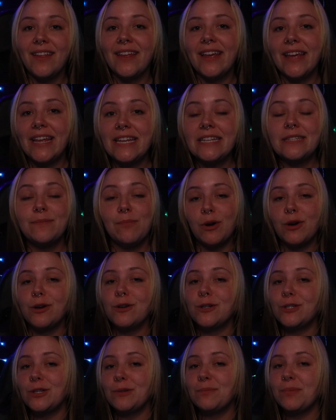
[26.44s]
his
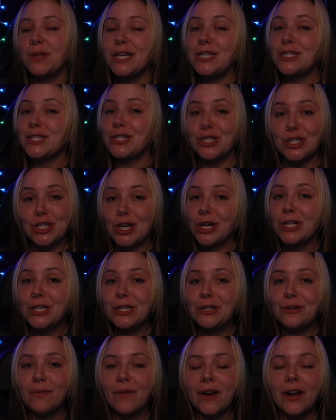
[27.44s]
murders took place in
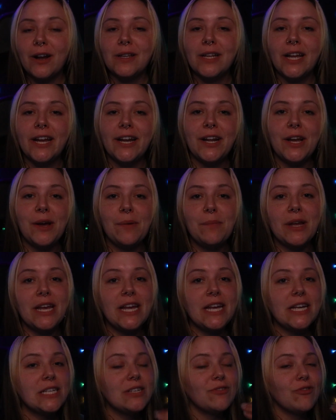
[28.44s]
Charlotte, North Carolina, but
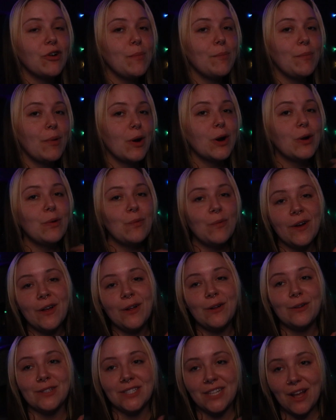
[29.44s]
he is from
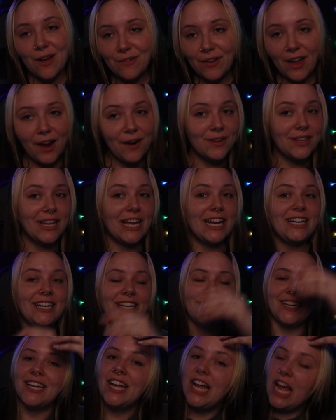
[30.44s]
Barnwell, South
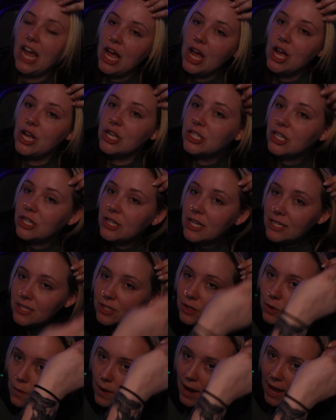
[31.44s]
Carolina. So let's
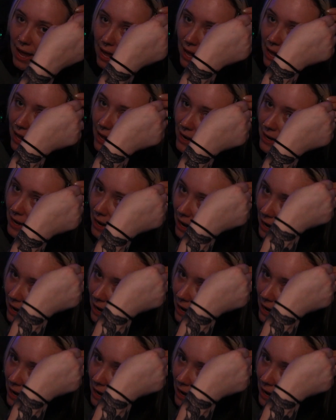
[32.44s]
go ahead